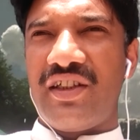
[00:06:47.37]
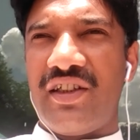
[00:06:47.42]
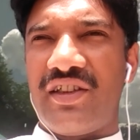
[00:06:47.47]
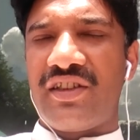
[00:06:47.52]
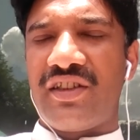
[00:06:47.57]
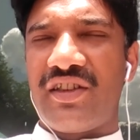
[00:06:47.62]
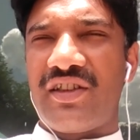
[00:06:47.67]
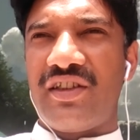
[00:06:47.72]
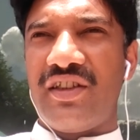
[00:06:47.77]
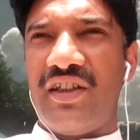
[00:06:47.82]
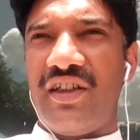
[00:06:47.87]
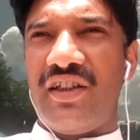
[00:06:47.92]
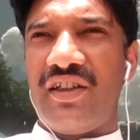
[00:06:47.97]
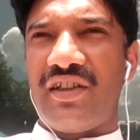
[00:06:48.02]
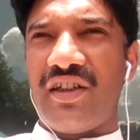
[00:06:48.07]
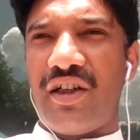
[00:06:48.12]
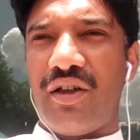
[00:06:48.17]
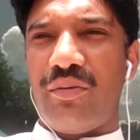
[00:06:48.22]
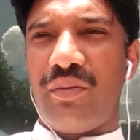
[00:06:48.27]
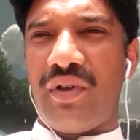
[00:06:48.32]
its
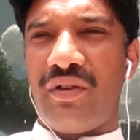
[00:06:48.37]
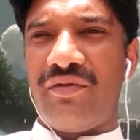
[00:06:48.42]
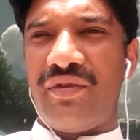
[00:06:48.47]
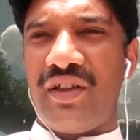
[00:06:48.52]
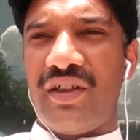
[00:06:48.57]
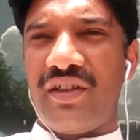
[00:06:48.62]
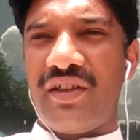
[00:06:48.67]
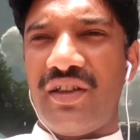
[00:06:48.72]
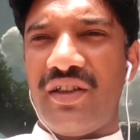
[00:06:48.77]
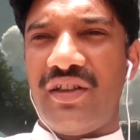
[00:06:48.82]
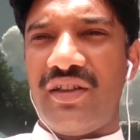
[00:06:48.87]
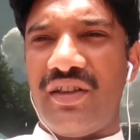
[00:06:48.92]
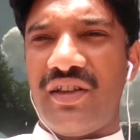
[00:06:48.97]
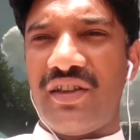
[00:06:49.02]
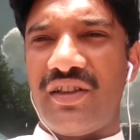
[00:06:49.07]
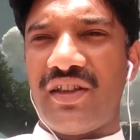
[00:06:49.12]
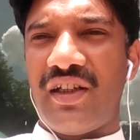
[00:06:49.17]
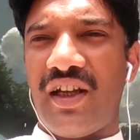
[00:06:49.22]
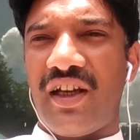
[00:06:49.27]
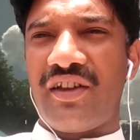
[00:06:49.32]
in term of its
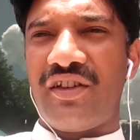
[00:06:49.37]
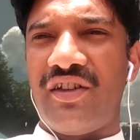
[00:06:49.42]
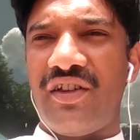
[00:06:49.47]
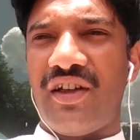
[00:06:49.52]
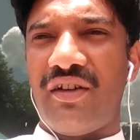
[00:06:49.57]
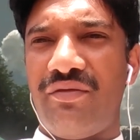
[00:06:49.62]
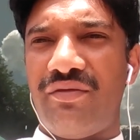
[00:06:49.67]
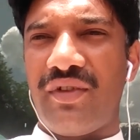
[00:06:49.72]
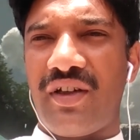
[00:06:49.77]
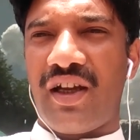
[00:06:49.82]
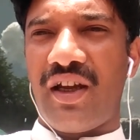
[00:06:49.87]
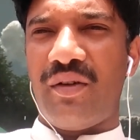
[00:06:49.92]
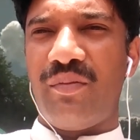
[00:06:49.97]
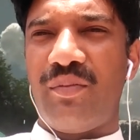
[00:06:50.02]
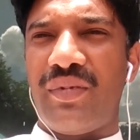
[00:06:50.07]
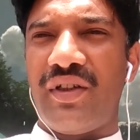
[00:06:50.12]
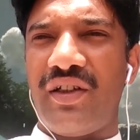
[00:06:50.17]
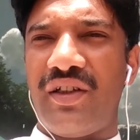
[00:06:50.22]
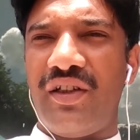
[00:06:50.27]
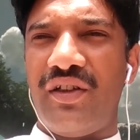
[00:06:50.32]
the selection of
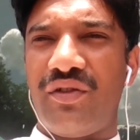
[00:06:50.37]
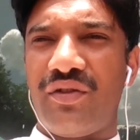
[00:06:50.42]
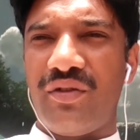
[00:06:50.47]
vocabulary.